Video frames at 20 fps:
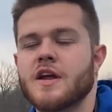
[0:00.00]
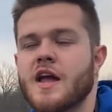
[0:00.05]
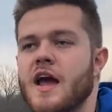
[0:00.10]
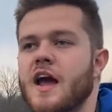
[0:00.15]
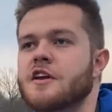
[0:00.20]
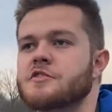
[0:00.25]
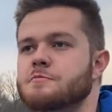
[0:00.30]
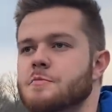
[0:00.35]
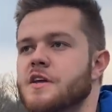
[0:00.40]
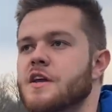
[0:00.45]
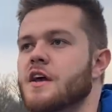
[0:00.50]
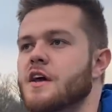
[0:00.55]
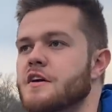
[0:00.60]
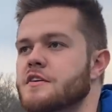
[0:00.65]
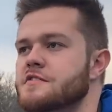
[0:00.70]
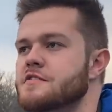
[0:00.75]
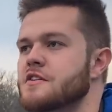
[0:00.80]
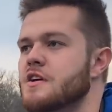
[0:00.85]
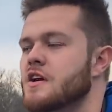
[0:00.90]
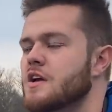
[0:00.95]
Yeah, because we'll
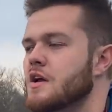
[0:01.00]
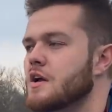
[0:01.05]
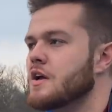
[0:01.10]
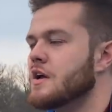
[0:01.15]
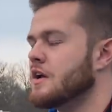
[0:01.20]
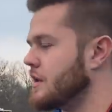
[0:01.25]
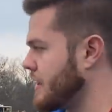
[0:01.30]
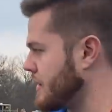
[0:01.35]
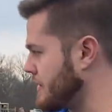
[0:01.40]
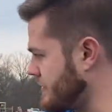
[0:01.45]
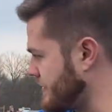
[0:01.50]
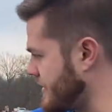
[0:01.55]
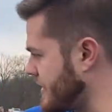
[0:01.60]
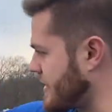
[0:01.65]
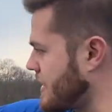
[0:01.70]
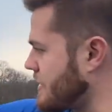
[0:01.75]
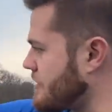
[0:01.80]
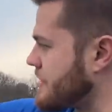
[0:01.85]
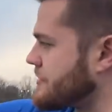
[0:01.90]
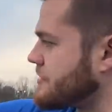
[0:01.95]
trade cars, swap keys. That
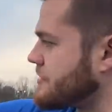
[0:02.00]
guy right